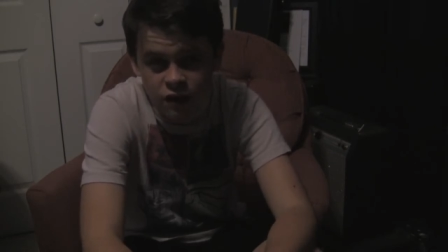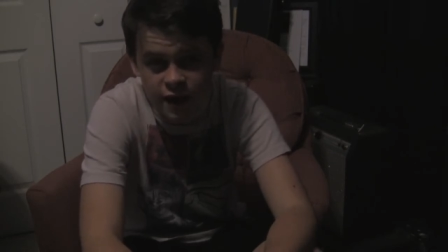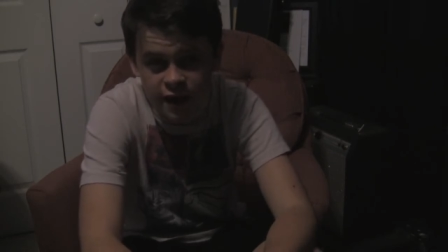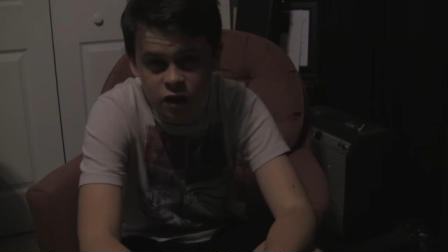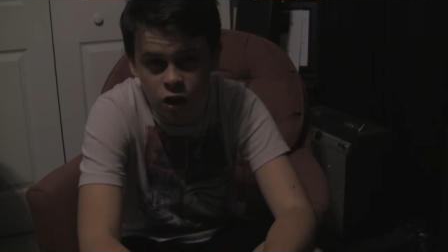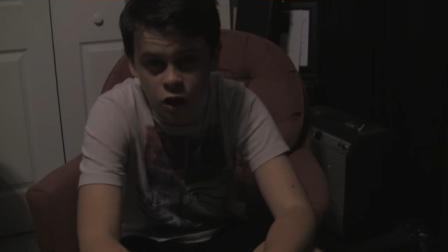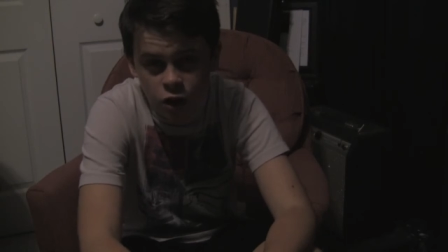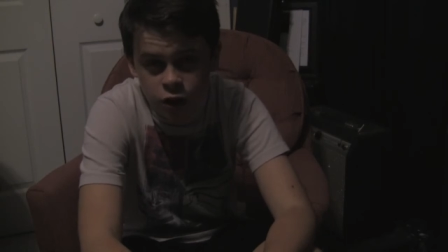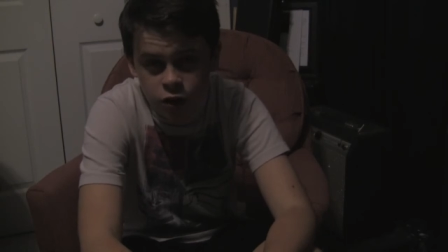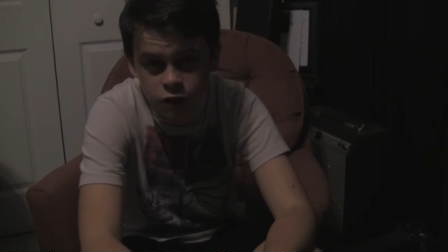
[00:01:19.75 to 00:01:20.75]
They get
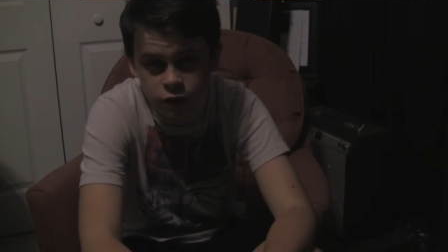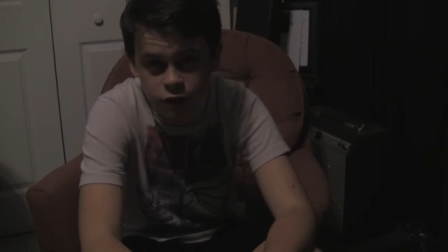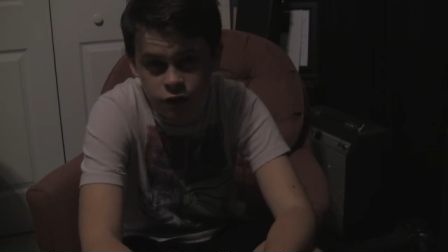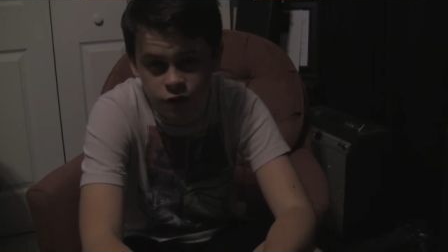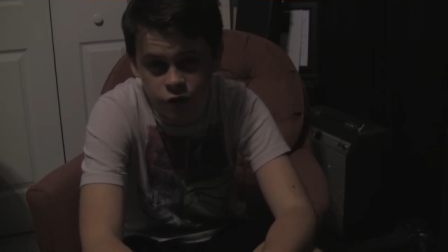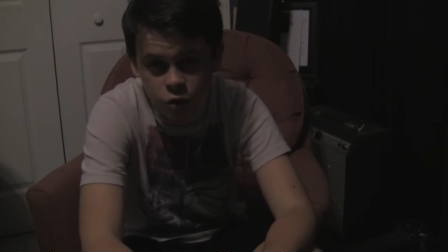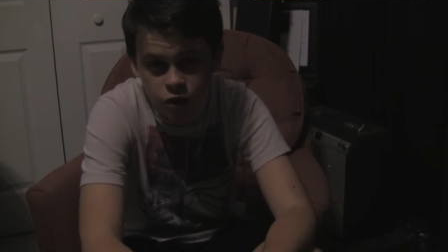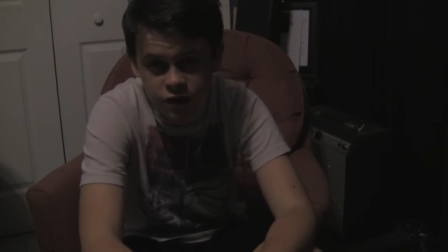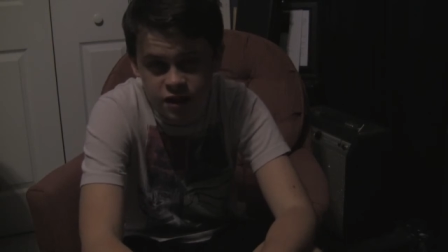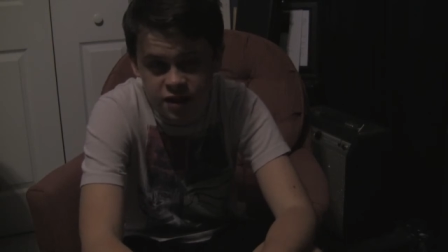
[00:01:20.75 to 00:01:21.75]
called
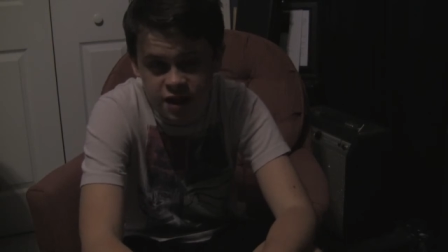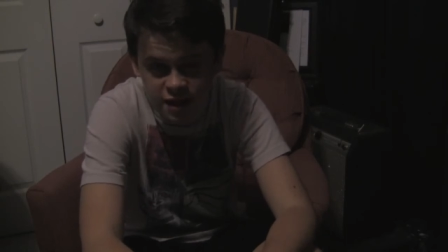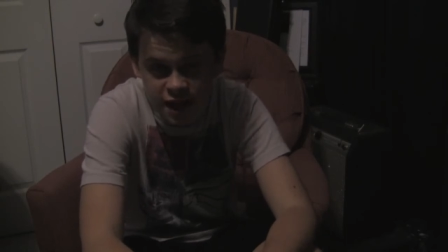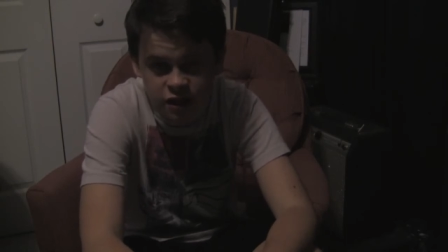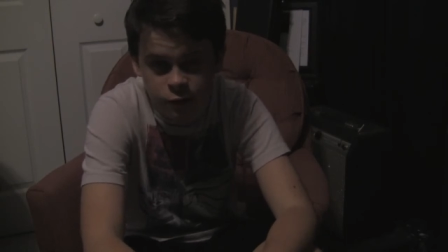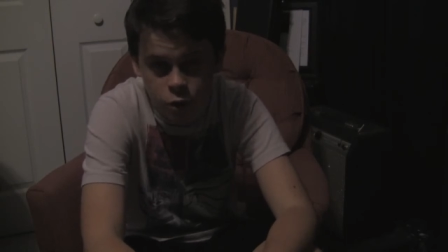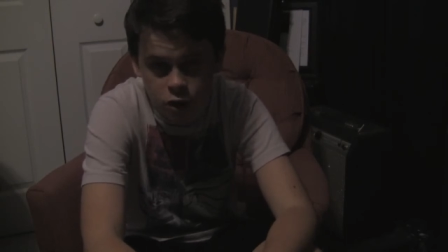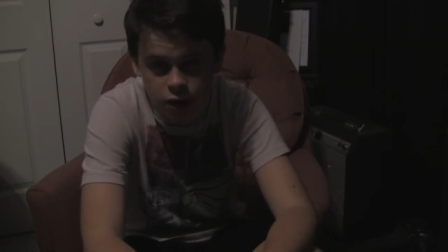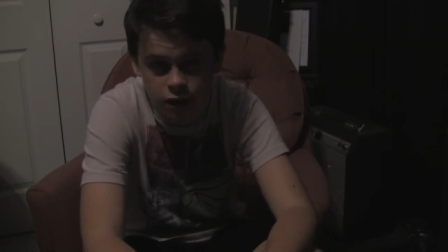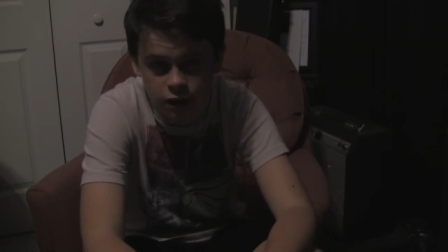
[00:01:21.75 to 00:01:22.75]
for the detective
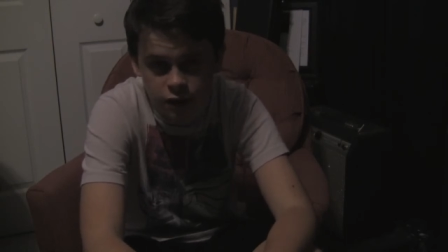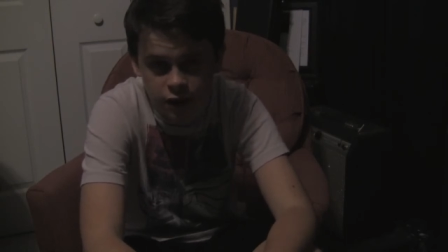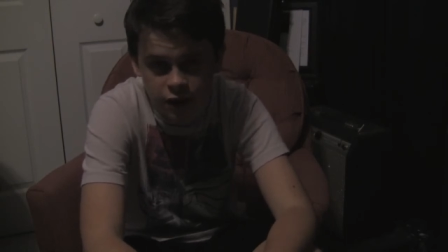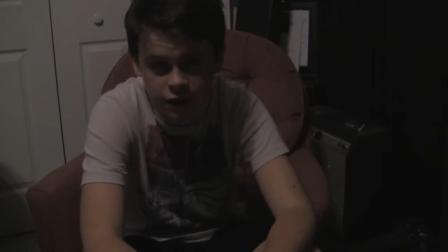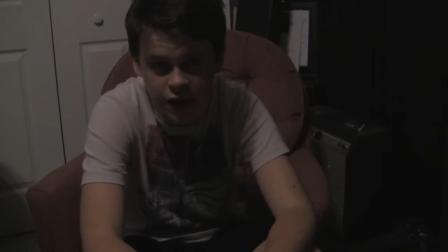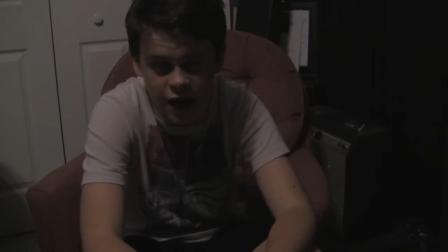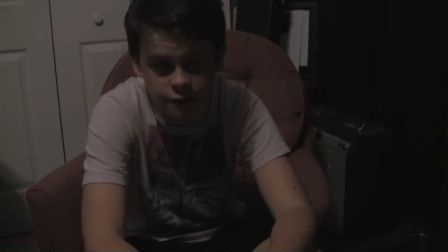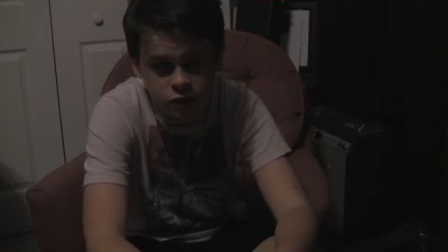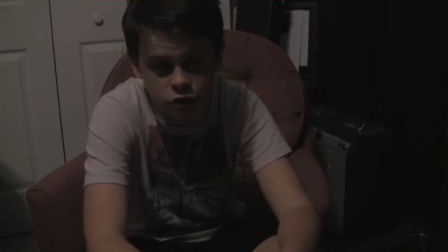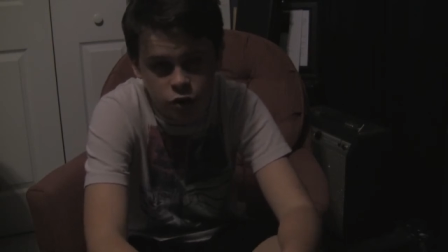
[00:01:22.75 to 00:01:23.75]
work, and they
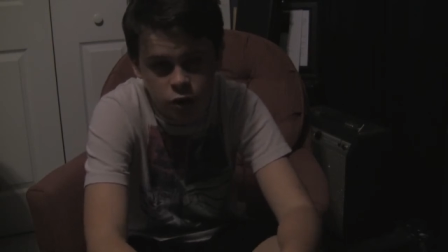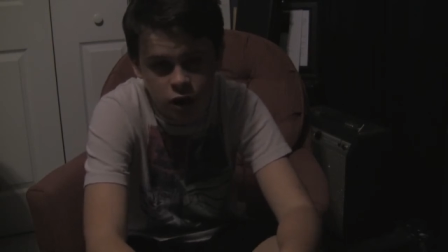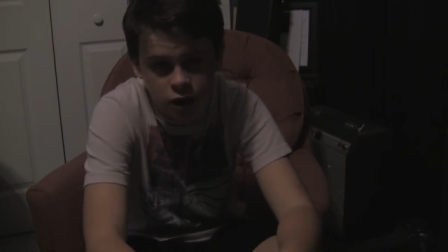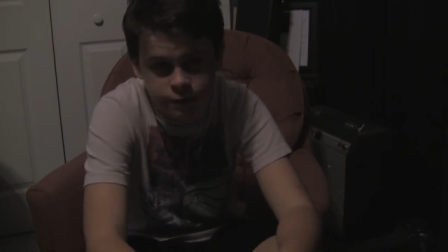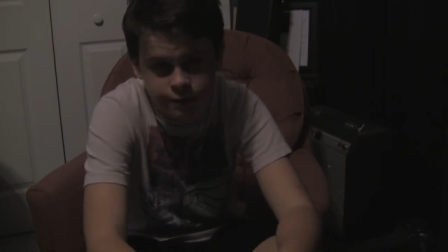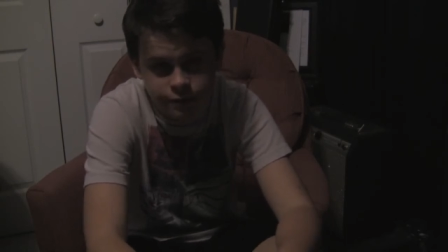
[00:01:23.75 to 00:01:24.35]
have to uh,